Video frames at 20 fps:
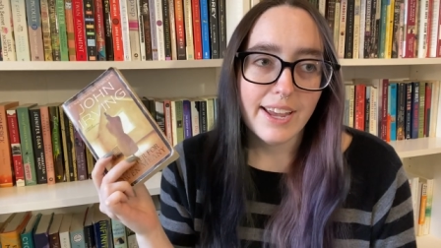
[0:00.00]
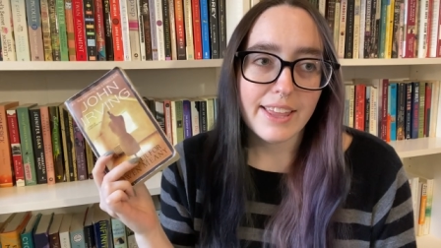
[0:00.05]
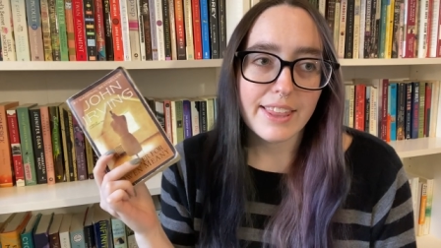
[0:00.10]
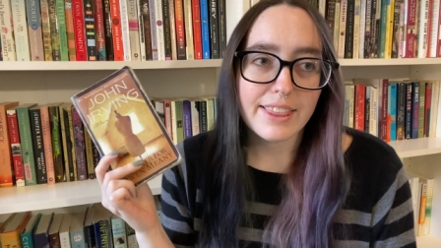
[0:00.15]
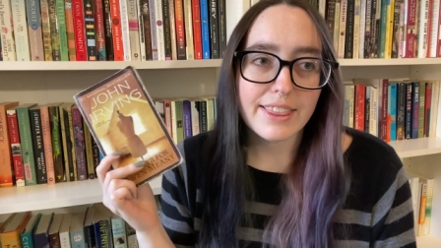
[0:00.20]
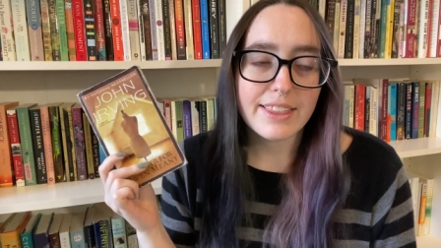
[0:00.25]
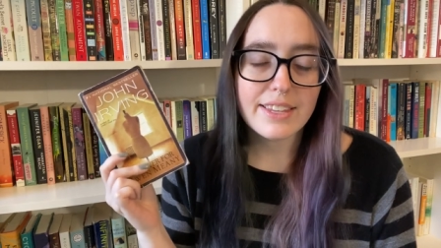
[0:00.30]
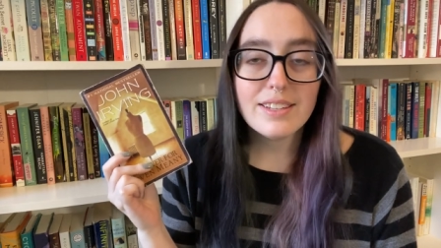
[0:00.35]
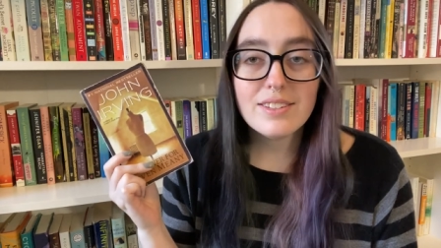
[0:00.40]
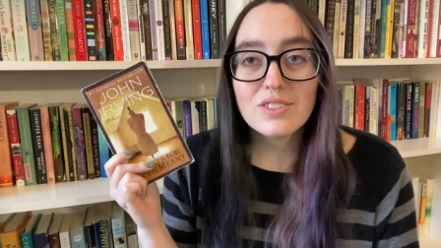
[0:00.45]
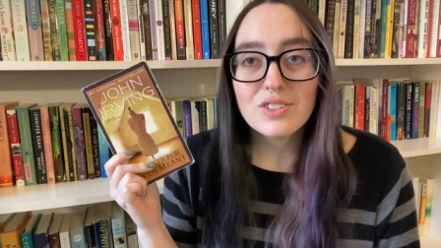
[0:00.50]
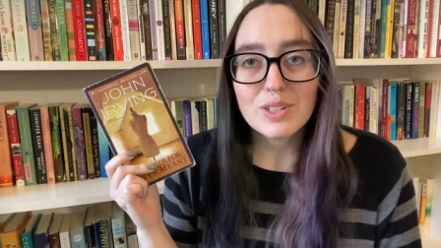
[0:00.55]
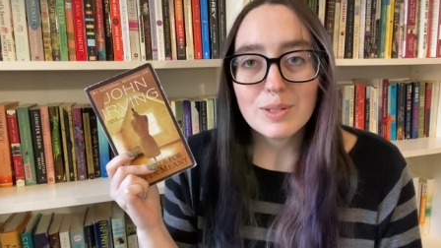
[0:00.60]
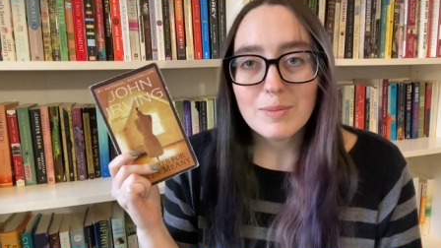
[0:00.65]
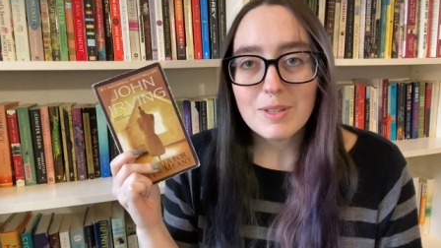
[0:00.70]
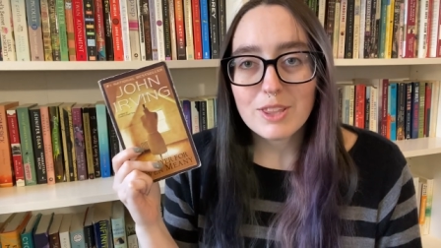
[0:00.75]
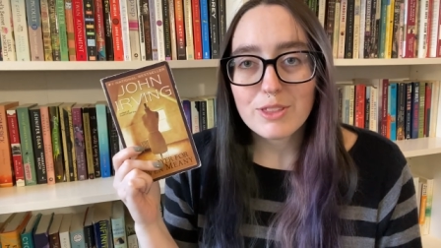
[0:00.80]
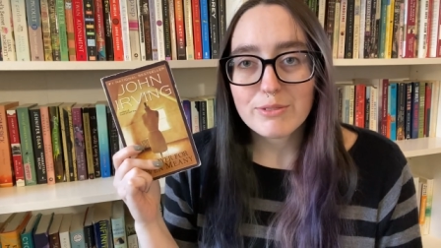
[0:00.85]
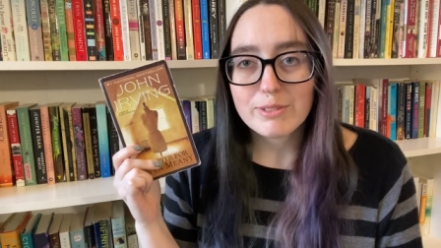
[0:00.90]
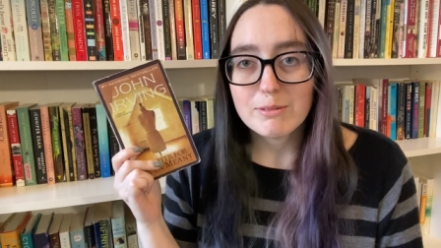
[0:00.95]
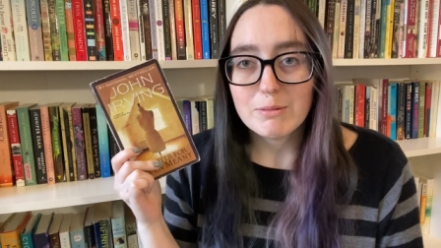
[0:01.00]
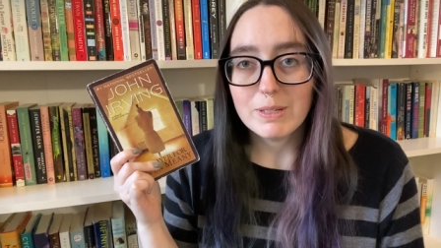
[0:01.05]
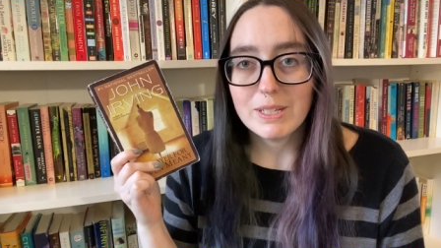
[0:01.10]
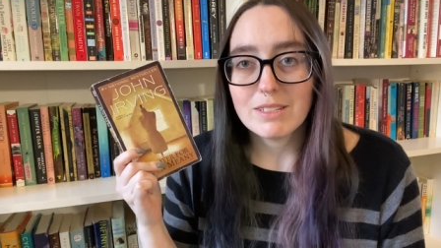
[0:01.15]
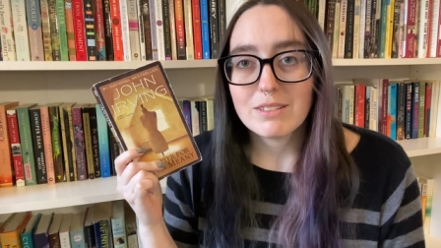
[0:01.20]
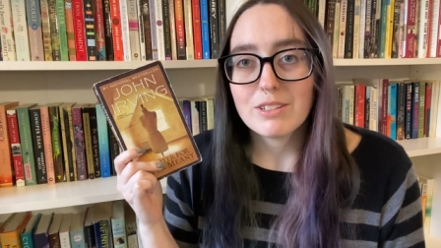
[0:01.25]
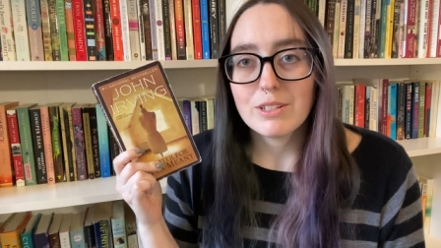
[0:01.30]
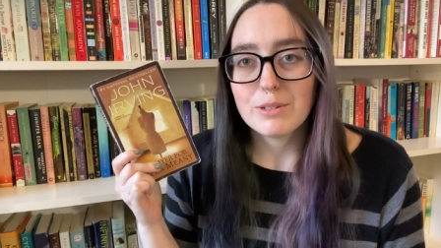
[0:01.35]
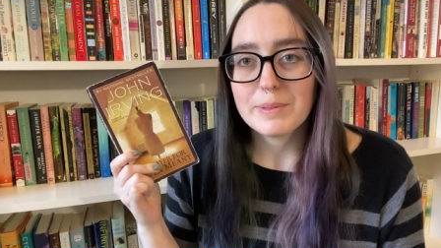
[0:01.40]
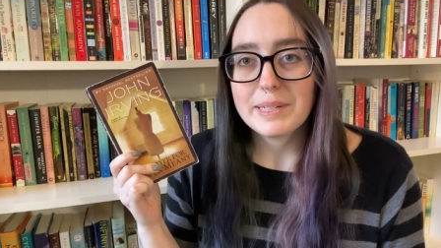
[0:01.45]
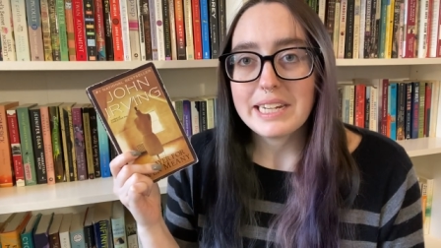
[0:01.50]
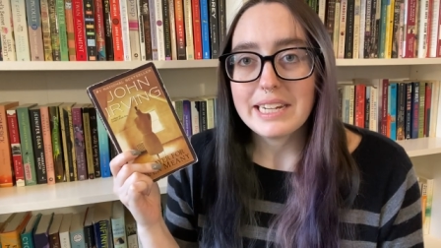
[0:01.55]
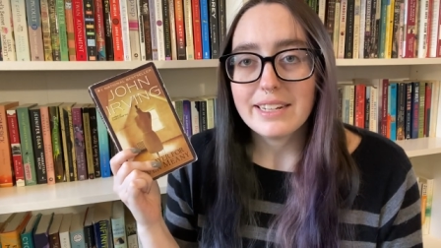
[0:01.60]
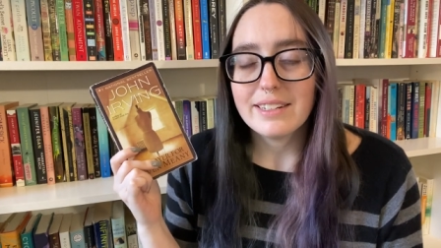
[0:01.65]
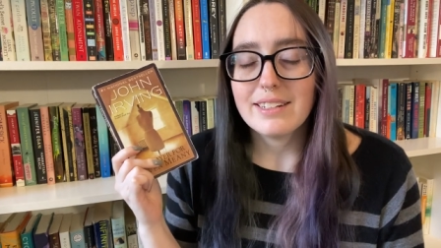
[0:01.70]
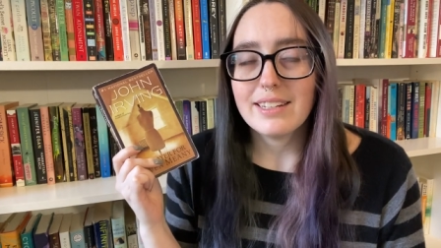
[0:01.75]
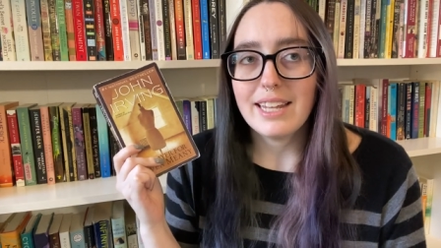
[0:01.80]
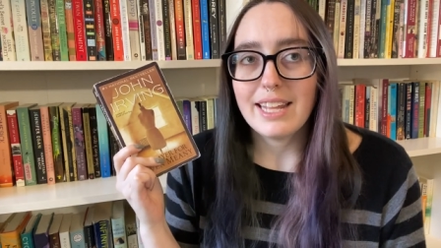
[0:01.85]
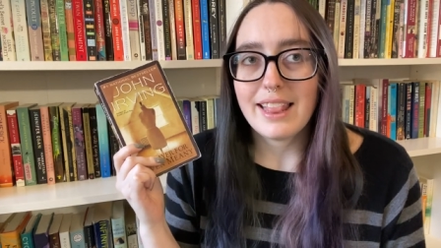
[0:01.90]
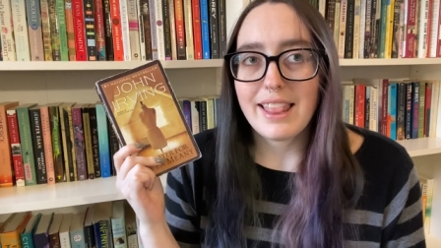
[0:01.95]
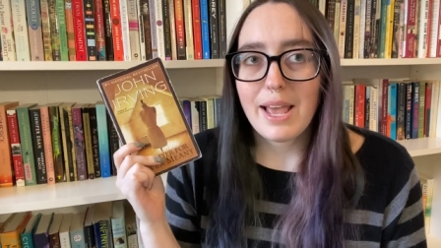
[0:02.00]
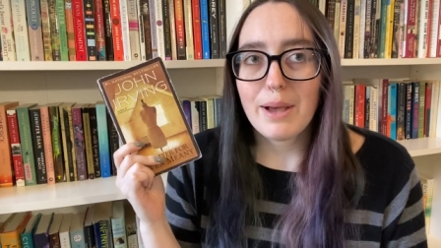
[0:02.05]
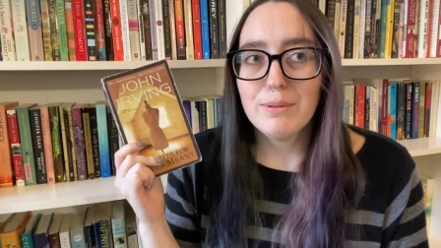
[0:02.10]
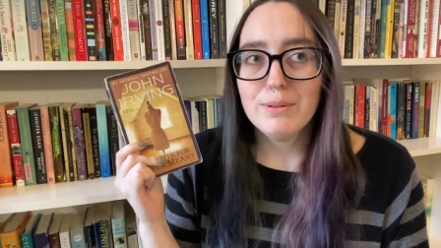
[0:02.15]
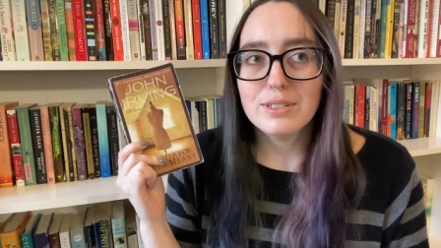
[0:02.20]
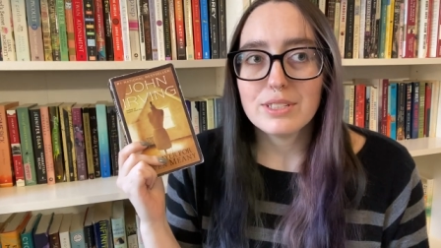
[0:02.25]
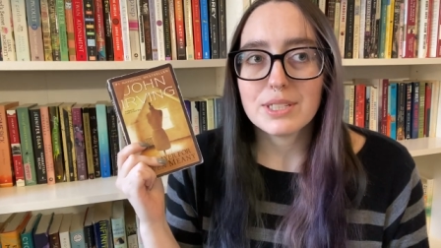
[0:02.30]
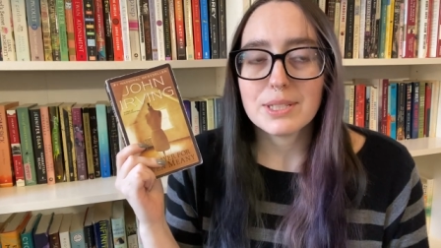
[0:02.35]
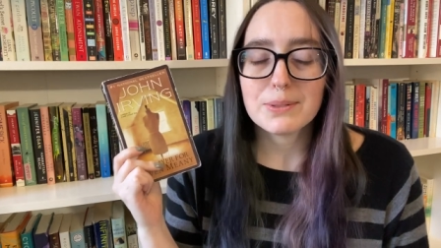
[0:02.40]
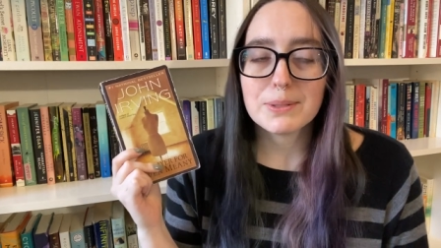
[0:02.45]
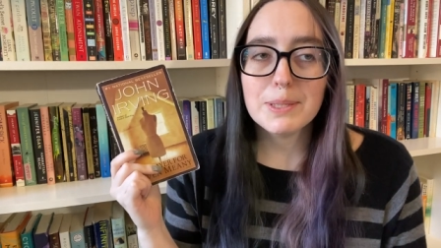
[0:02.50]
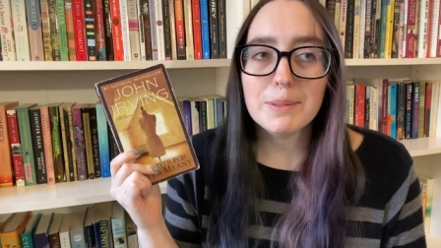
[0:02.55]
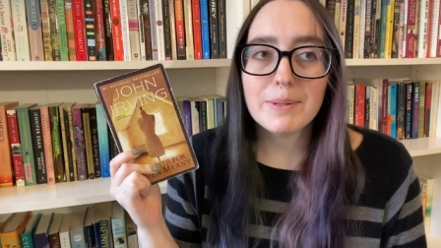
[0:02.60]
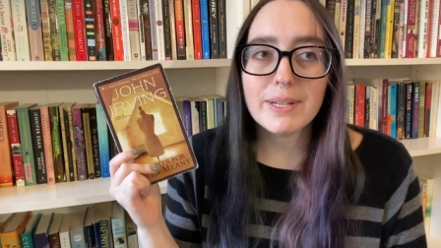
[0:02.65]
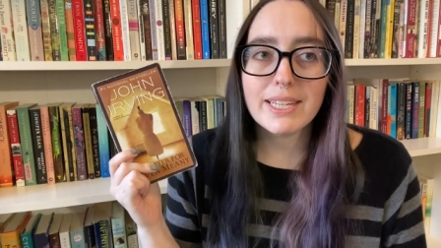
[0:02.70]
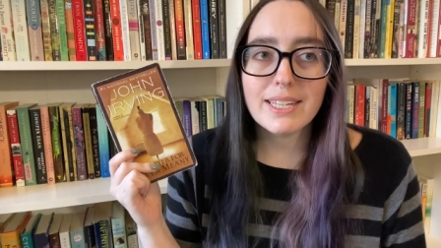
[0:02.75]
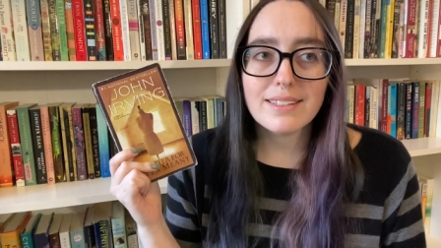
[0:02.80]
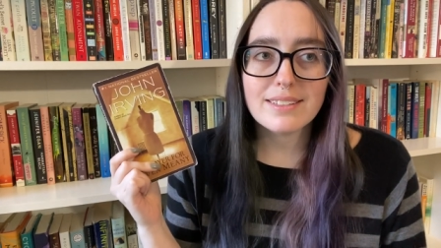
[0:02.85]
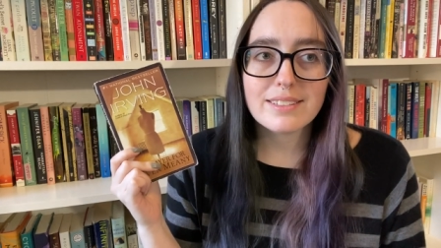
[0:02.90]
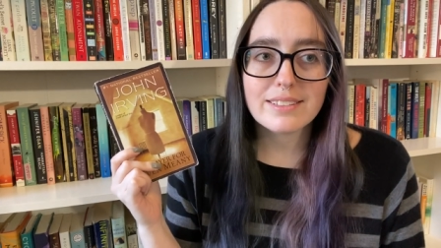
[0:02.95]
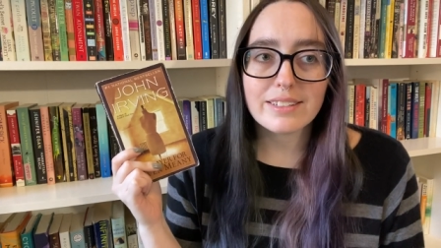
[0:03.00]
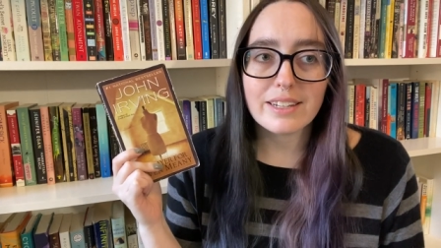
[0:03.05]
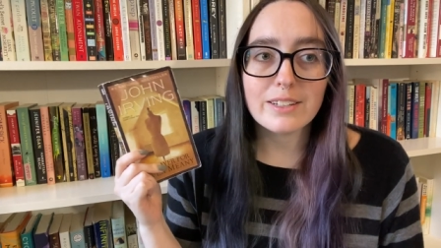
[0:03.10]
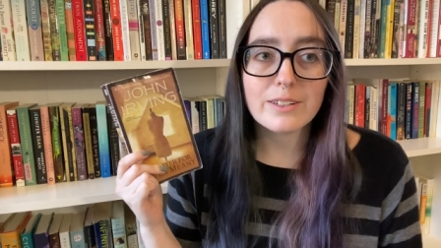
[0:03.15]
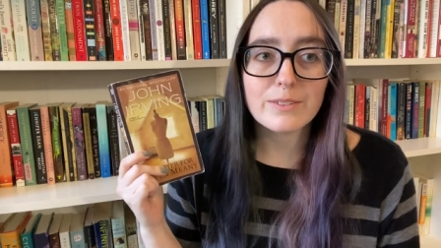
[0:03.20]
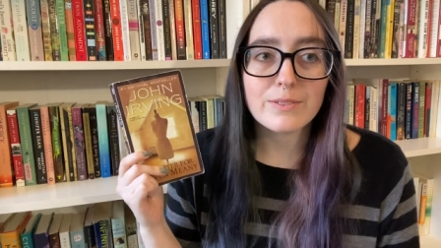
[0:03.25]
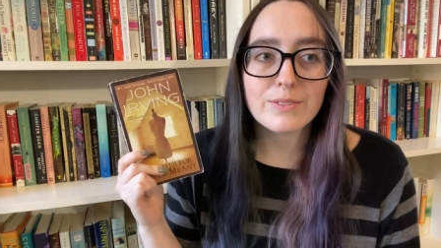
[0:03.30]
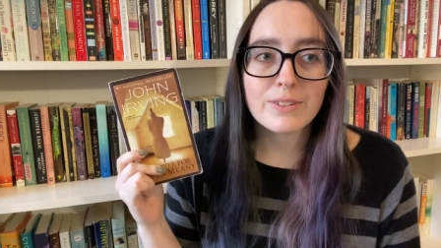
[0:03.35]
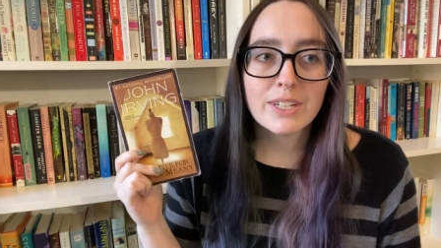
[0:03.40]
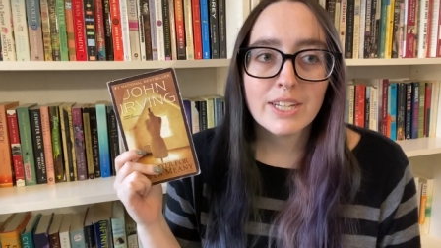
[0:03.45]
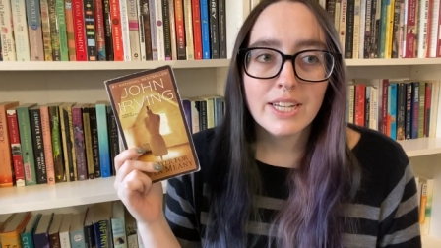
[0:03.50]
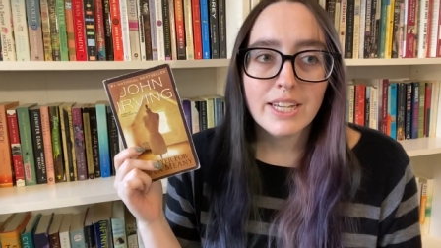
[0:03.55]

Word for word: This took me three weeks to read, and that was three weeks of